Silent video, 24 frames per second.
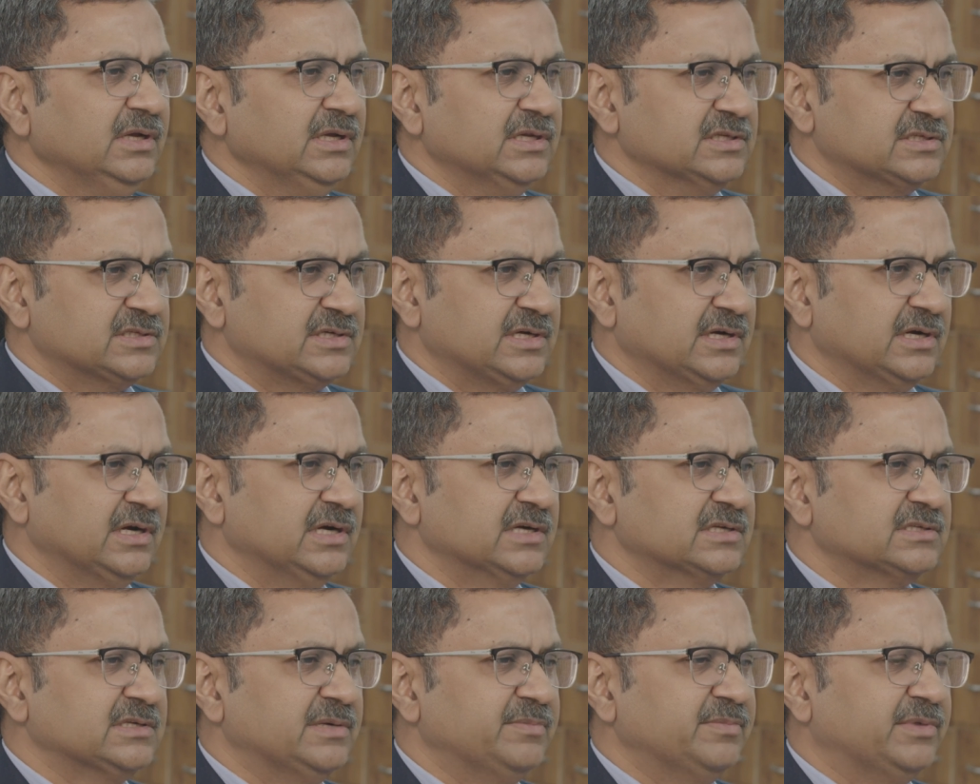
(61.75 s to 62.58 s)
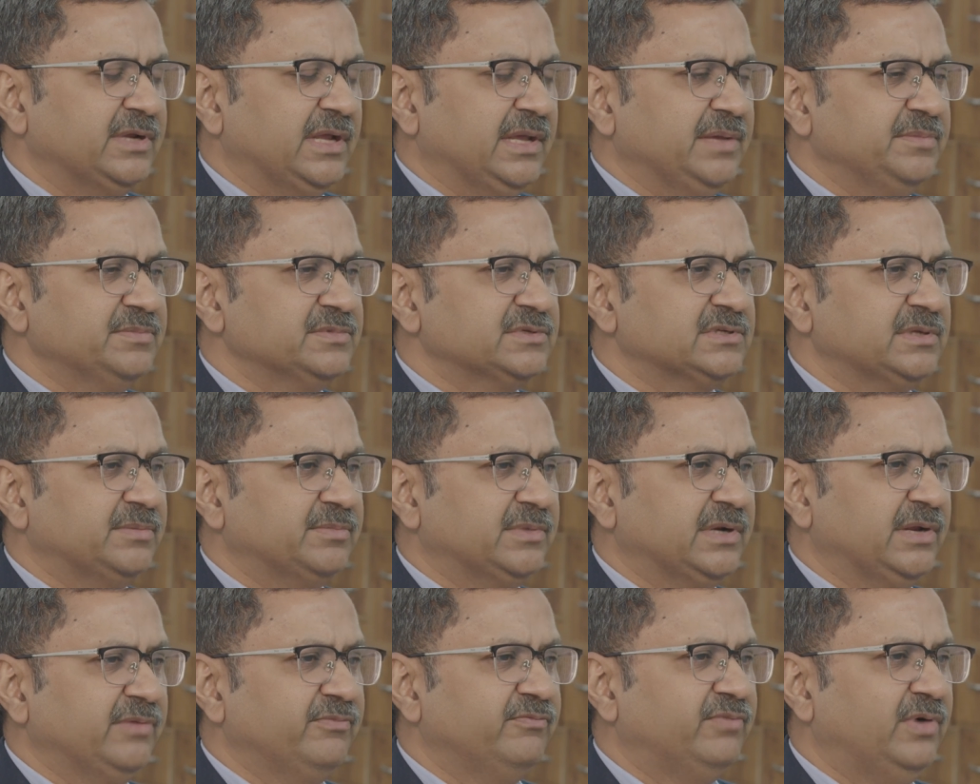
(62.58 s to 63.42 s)
struggled sometimes,
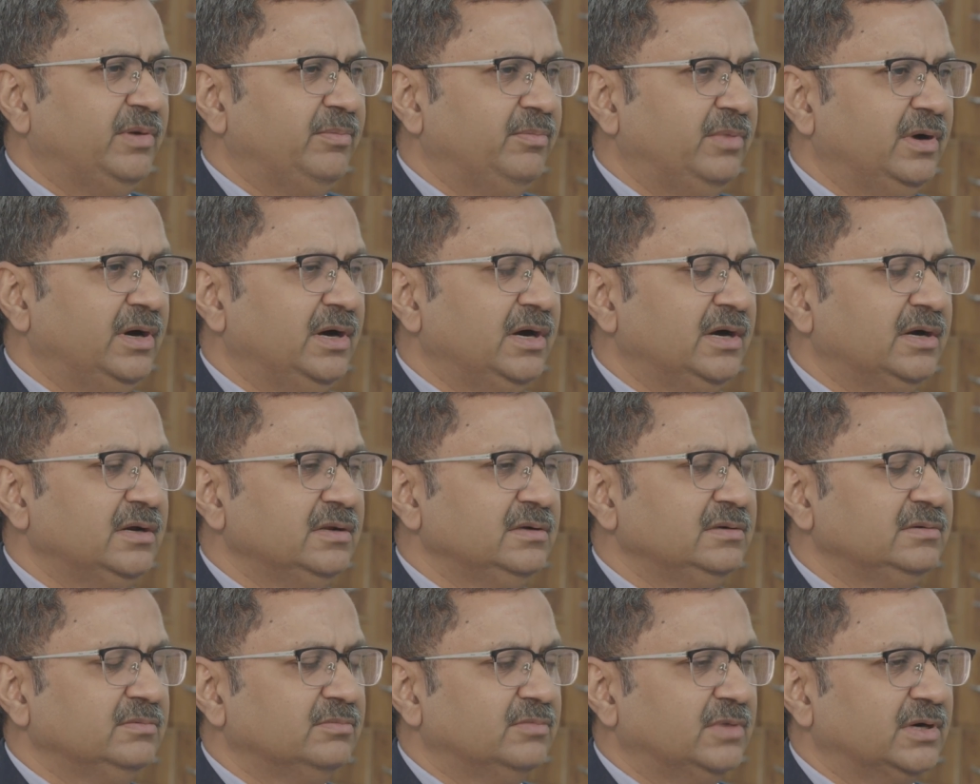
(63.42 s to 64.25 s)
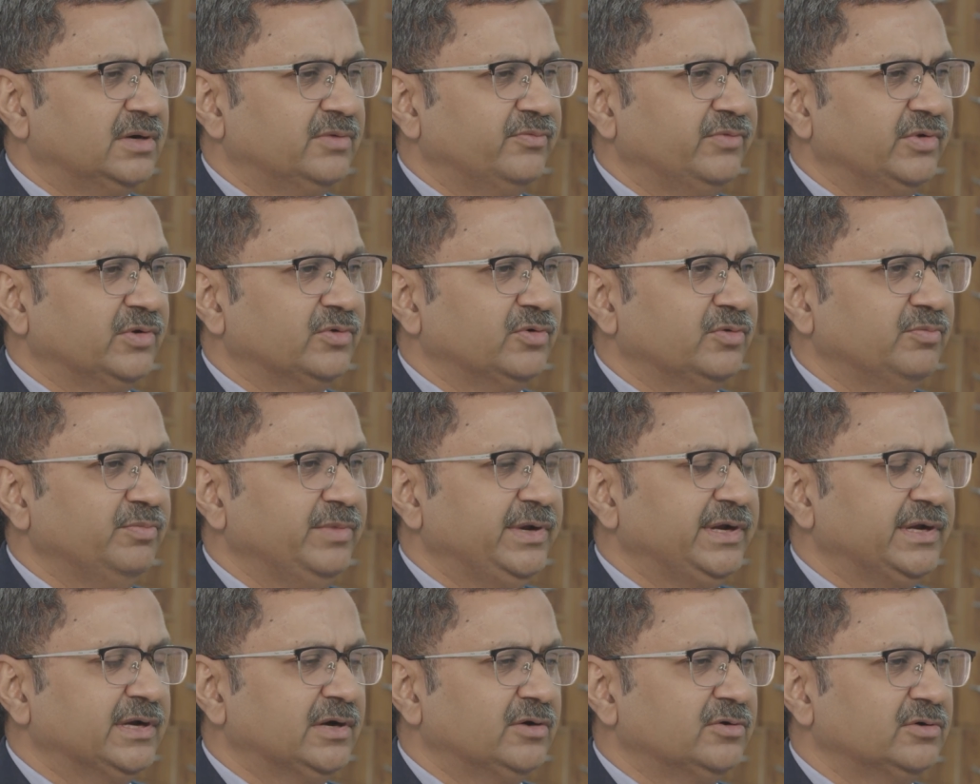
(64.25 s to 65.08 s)
sometimes fumbled, but we could
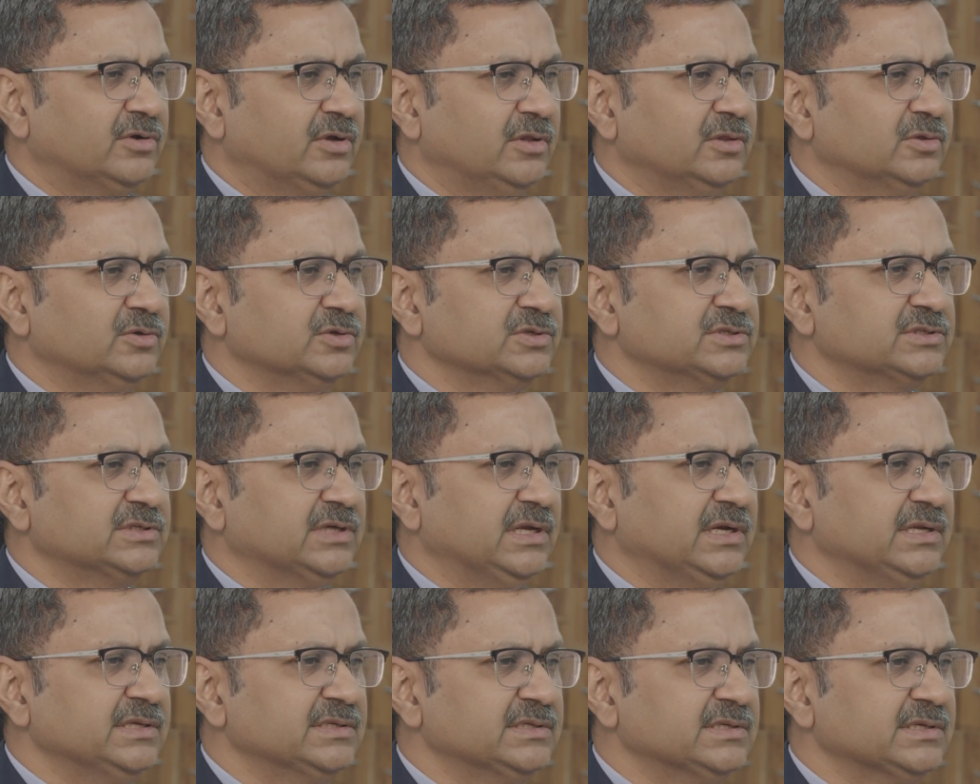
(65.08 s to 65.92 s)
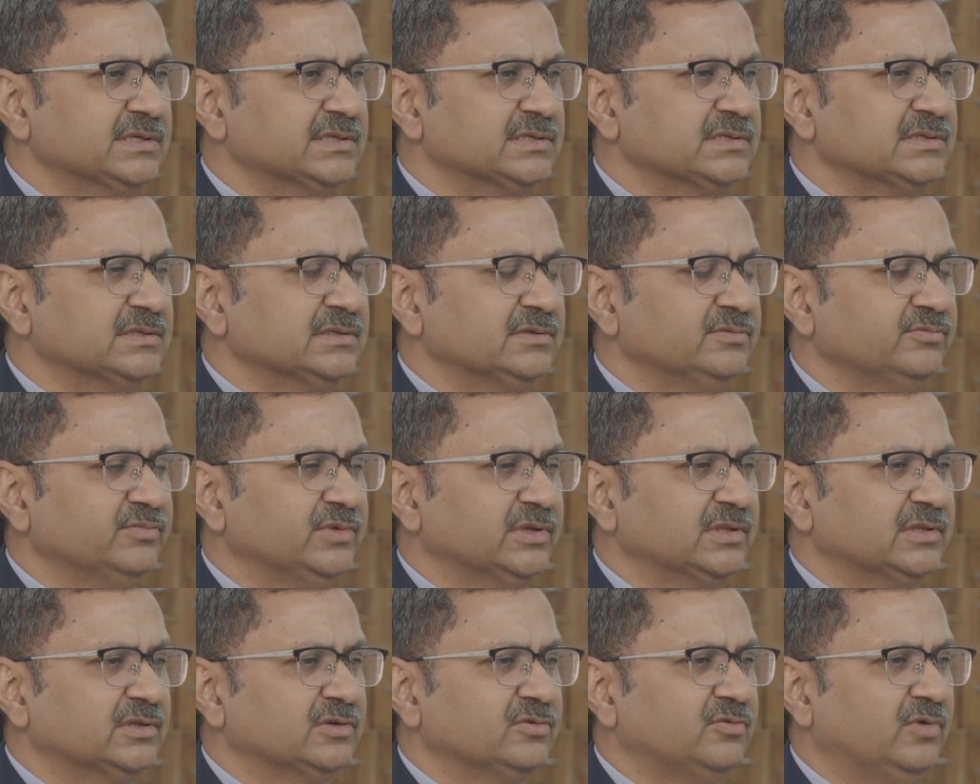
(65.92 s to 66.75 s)
meet out all those challenges
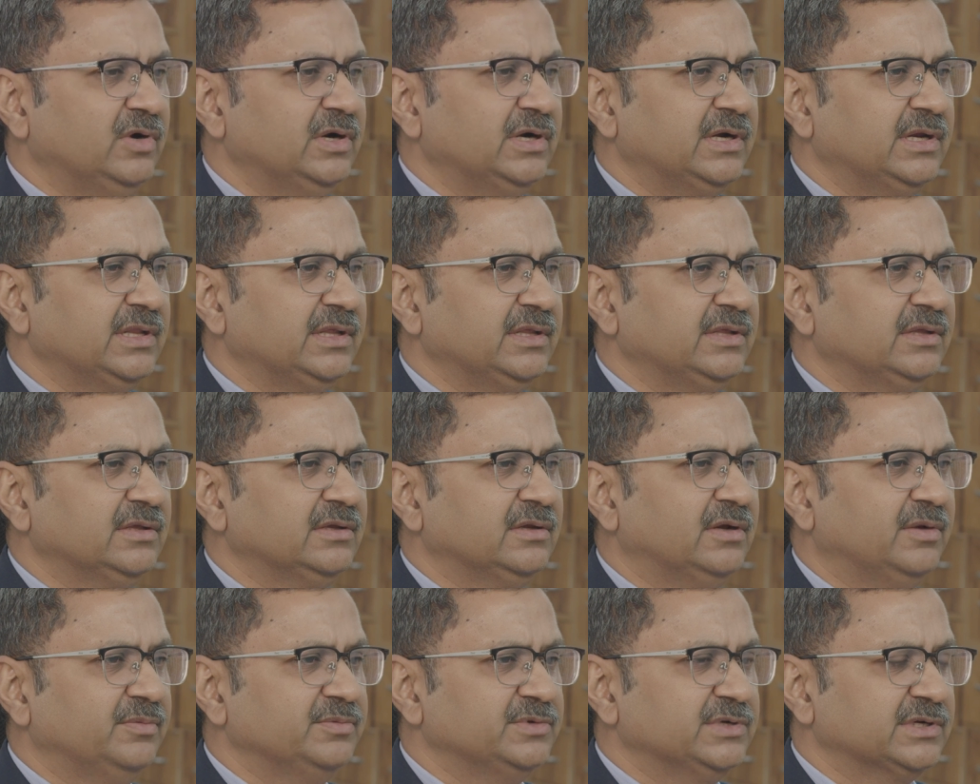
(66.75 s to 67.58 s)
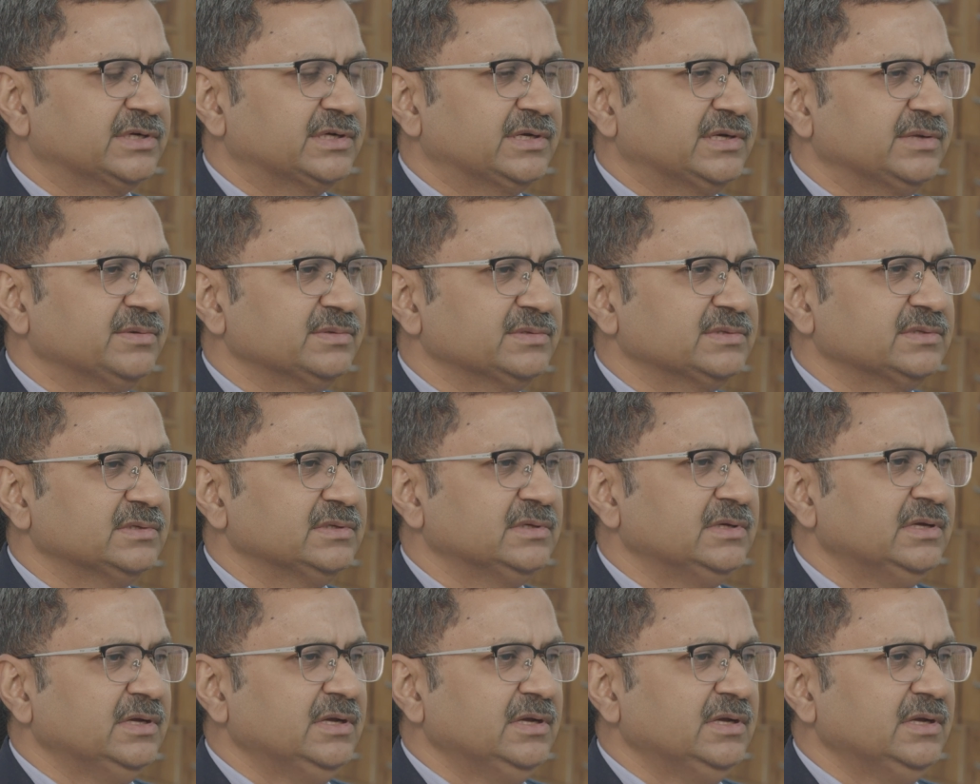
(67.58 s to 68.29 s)
with quality objectives,